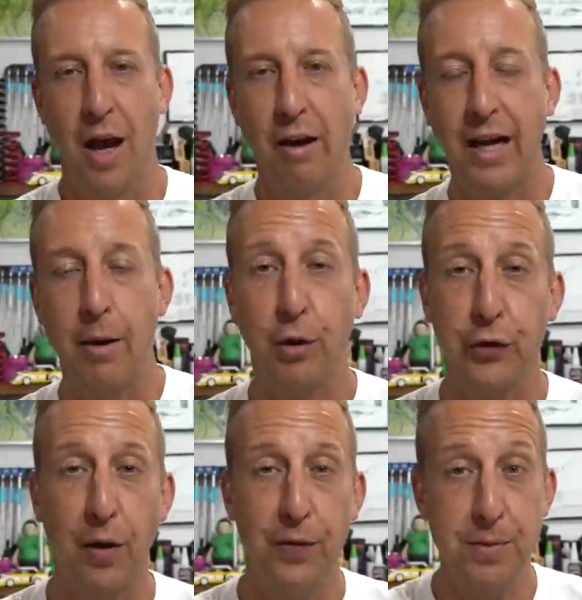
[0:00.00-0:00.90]
Okay, we've got
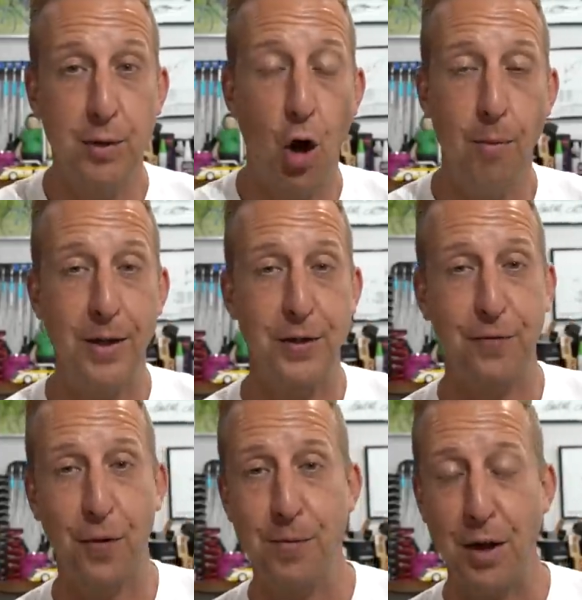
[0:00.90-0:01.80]
time for some comments
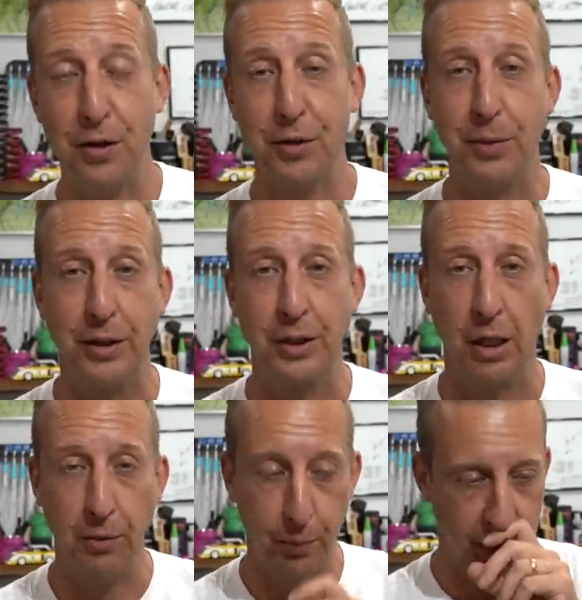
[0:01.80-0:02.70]
from last week's
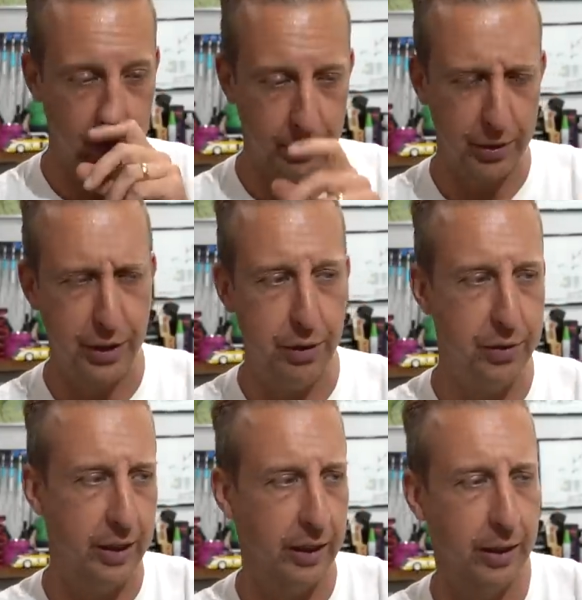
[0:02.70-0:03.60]
show, where I was
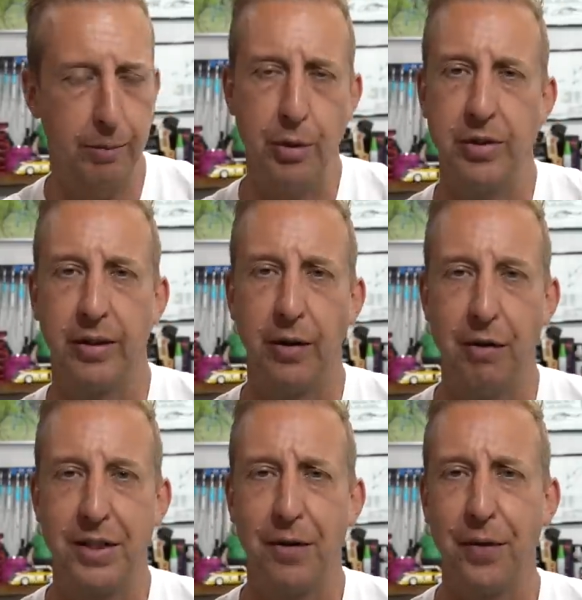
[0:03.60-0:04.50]
using and abusing
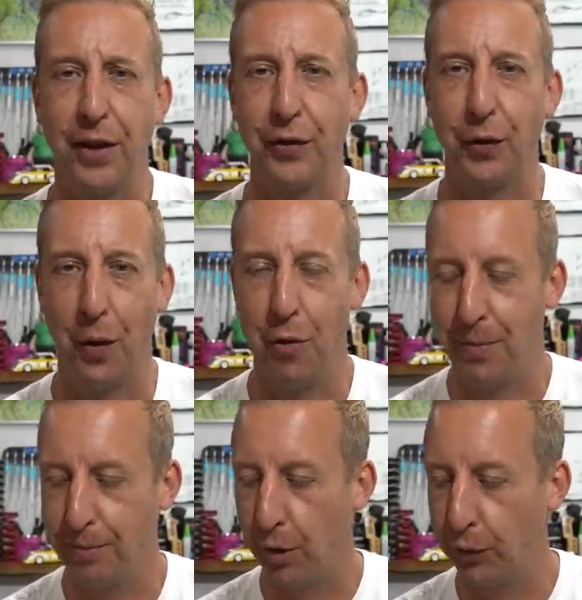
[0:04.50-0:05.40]
various different things to
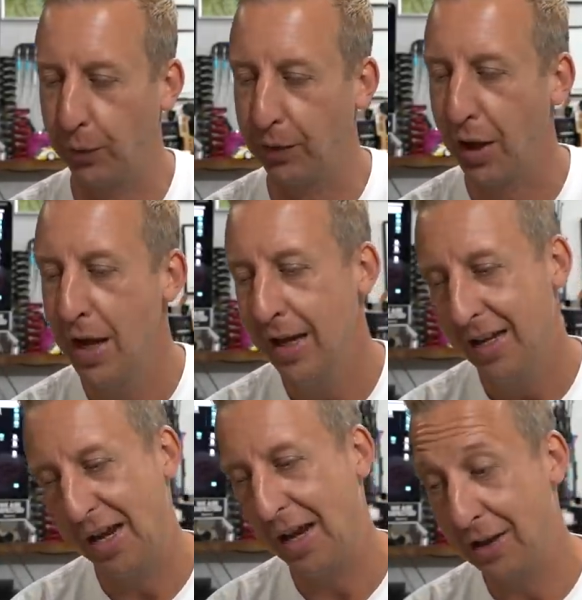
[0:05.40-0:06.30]
open bottles with.
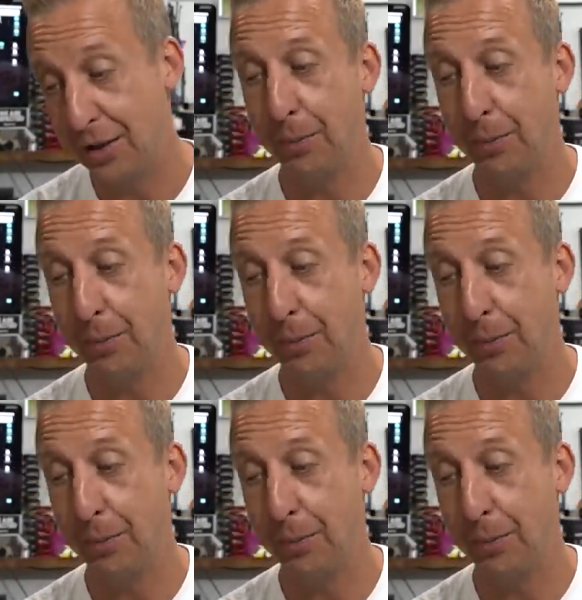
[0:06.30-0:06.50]
And there's